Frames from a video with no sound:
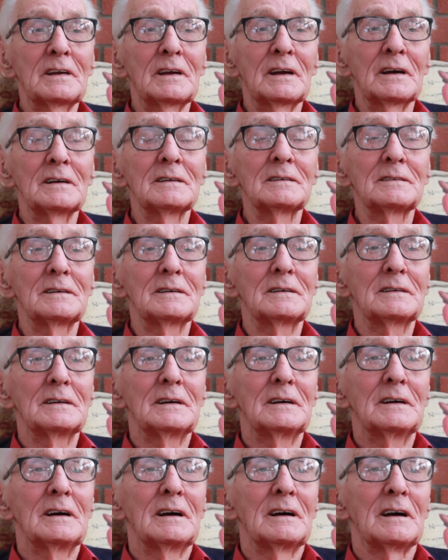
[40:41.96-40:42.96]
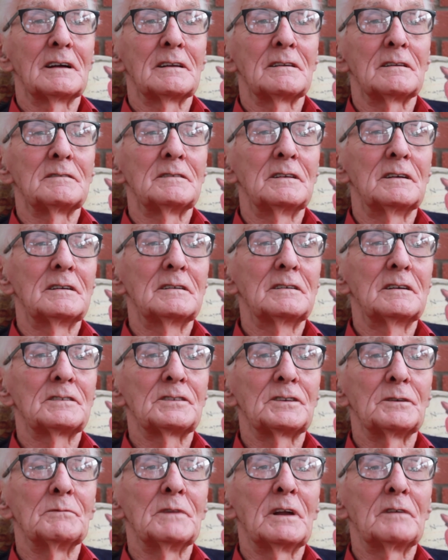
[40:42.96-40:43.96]
Yeah.
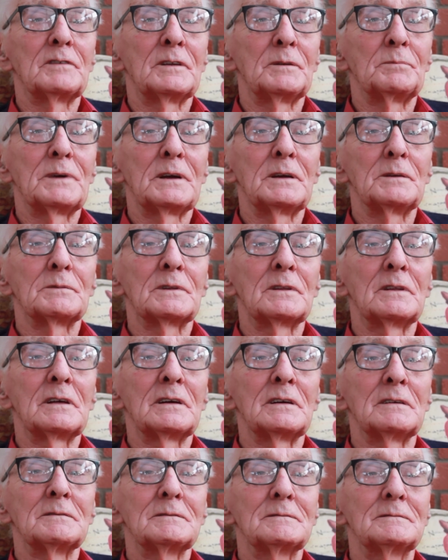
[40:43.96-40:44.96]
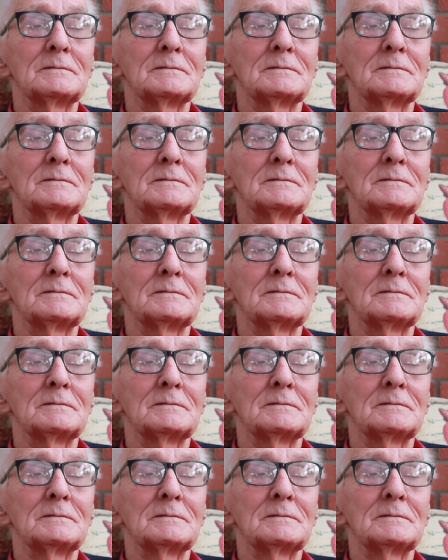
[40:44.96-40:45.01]
Some lovely people there.